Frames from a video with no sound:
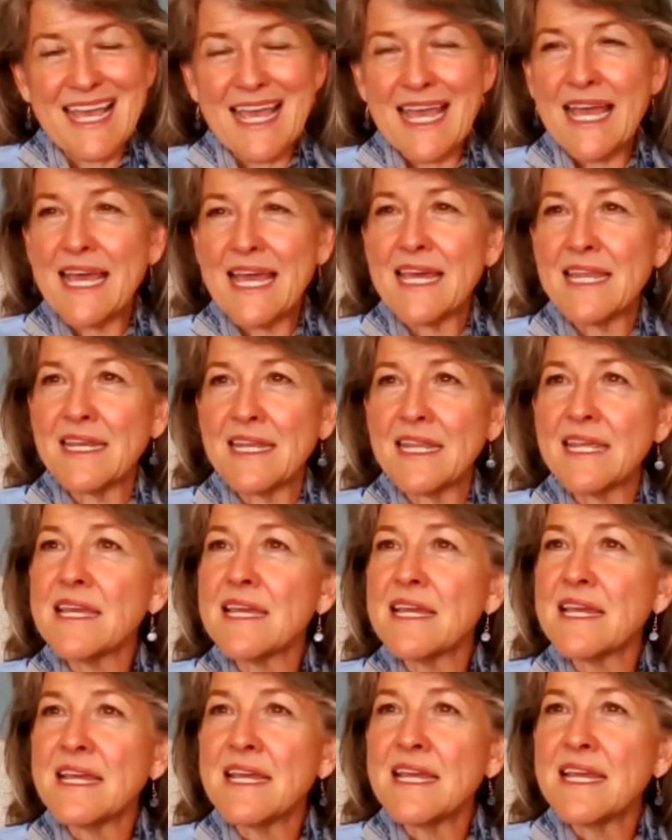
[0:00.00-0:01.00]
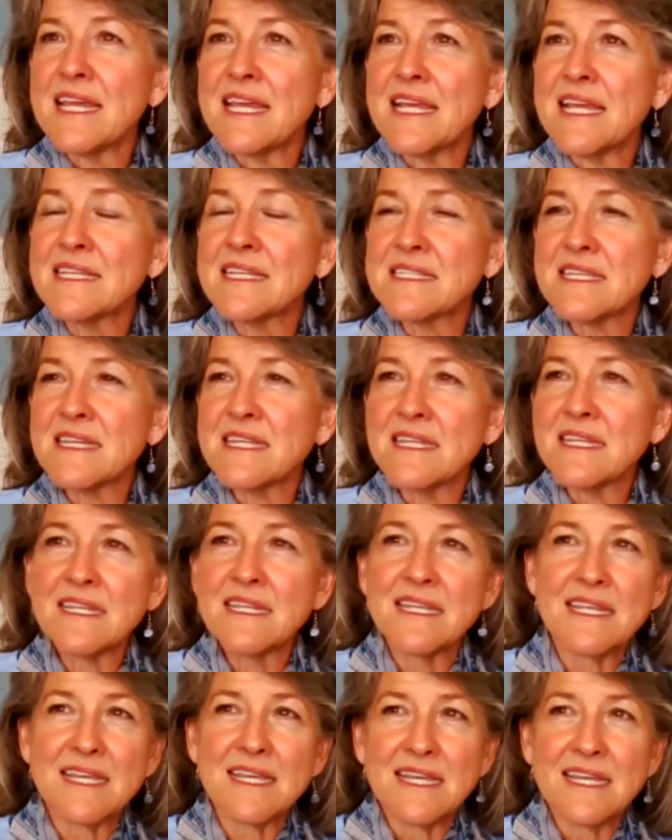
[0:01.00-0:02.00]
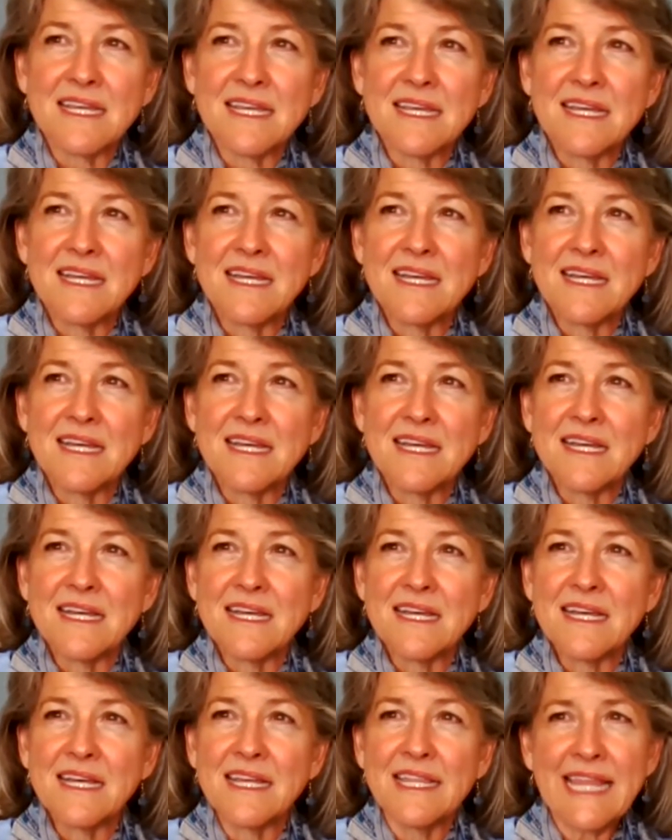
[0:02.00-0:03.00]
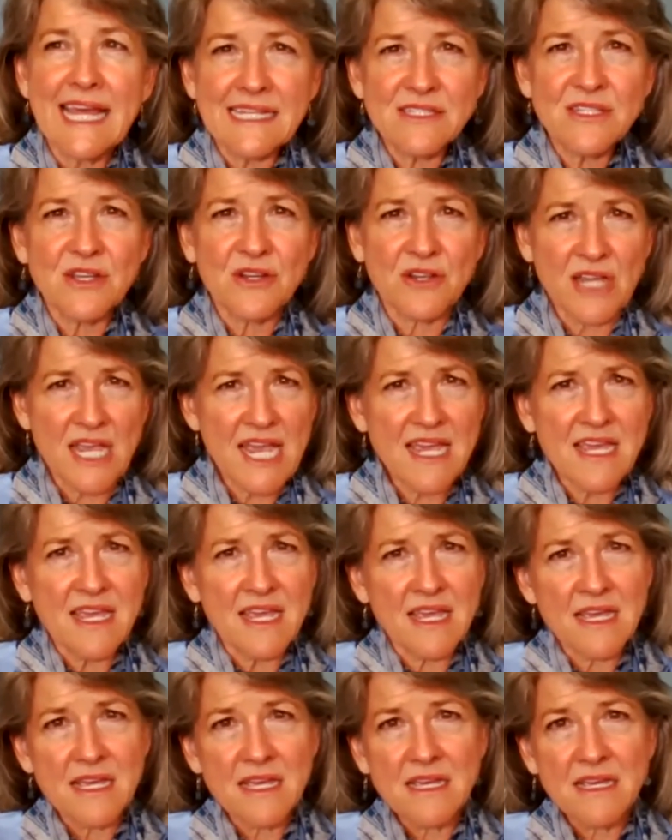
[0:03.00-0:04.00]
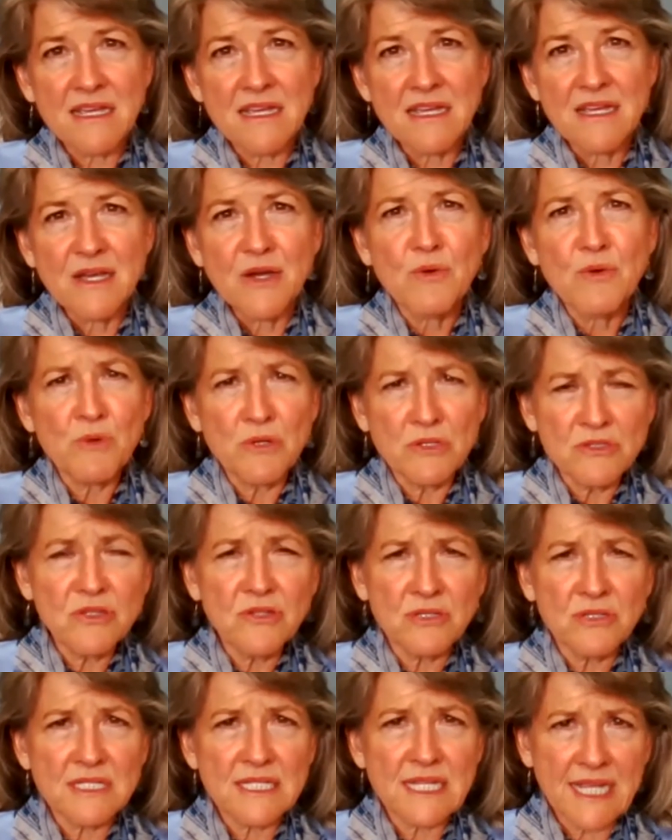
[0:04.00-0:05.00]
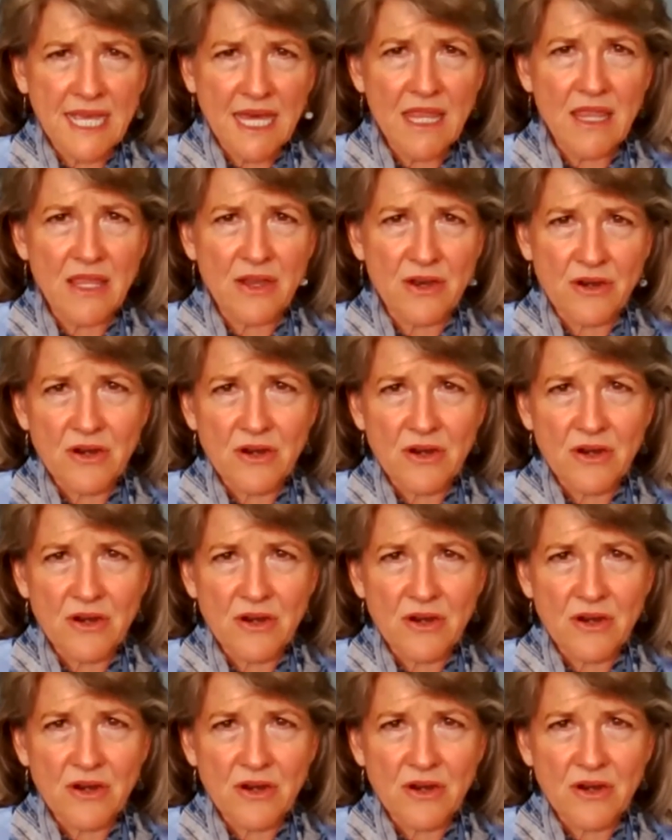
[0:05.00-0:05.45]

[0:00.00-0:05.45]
And he said, that's okay. We'll do it together.